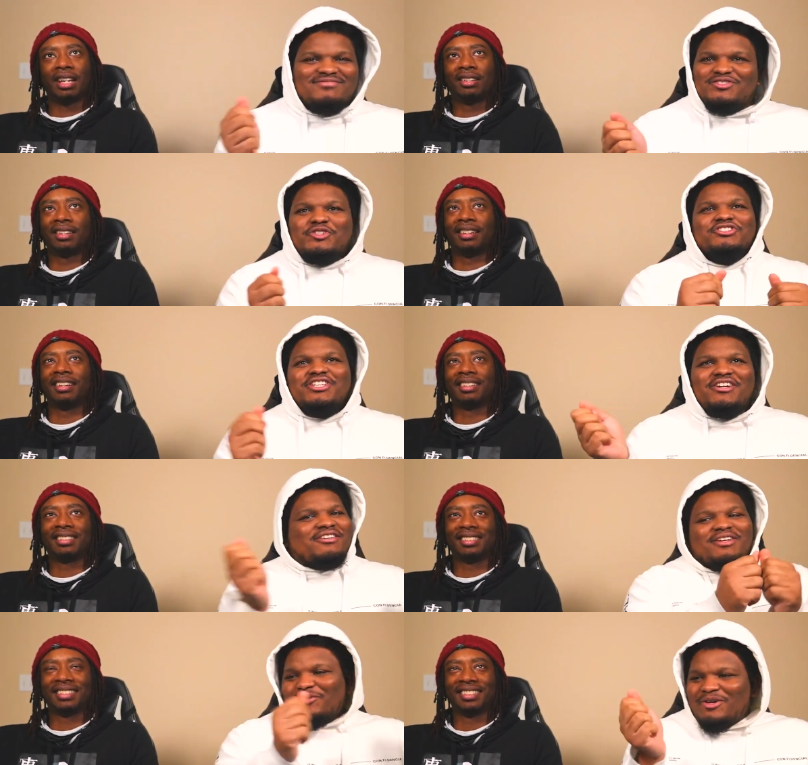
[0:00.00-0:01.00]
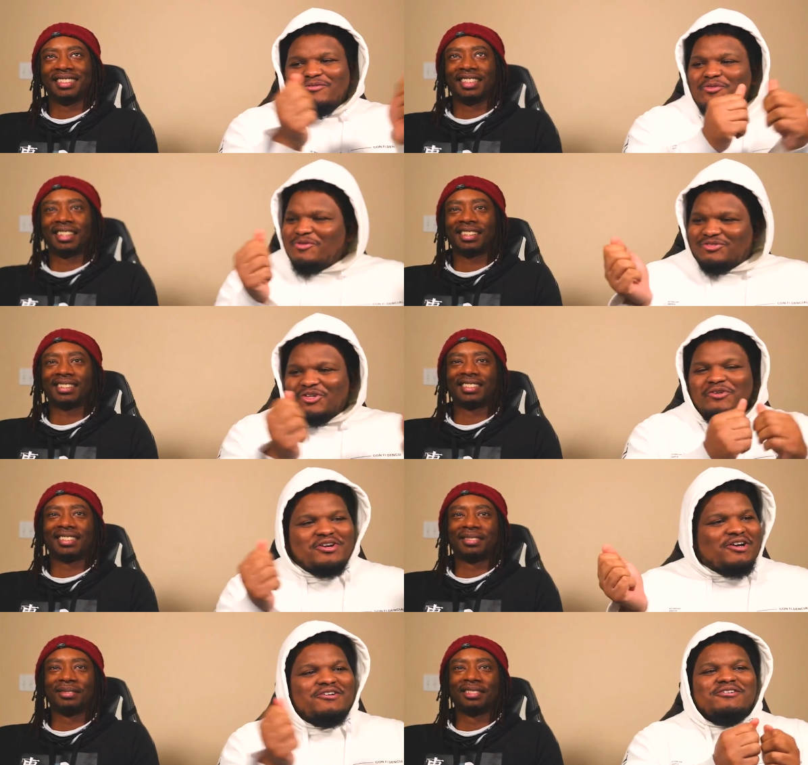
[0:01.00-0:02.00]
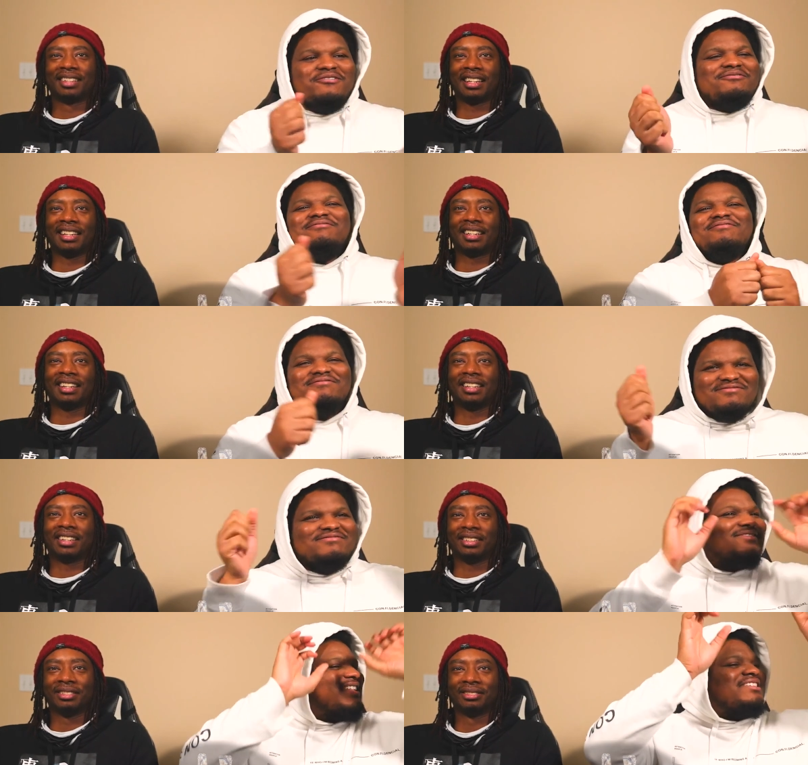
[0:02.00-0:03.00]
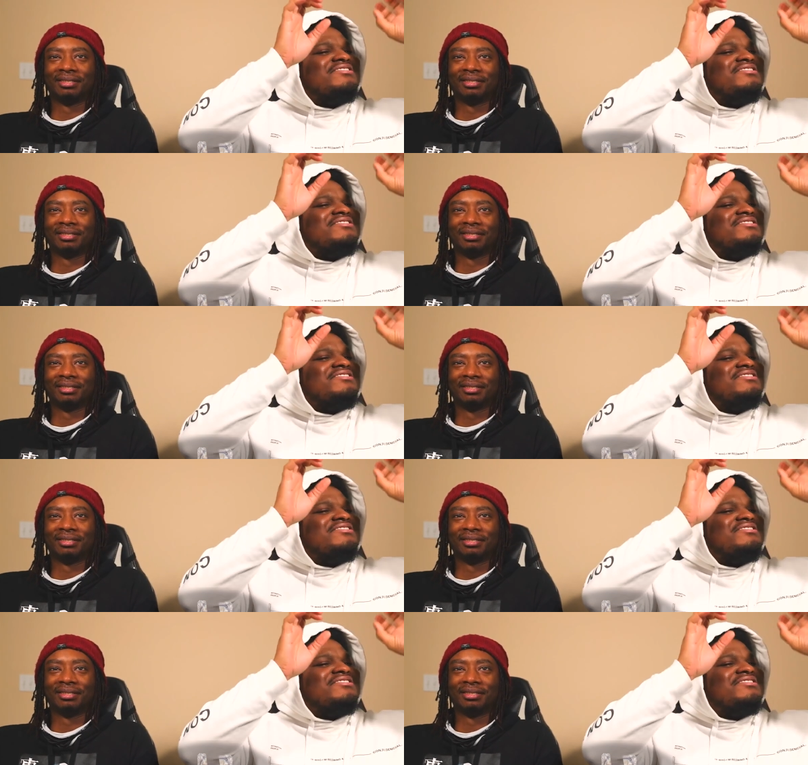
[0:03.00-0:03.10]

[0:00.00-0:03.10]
Speaker 1: like whatever, Stone Cold, clank, clanker.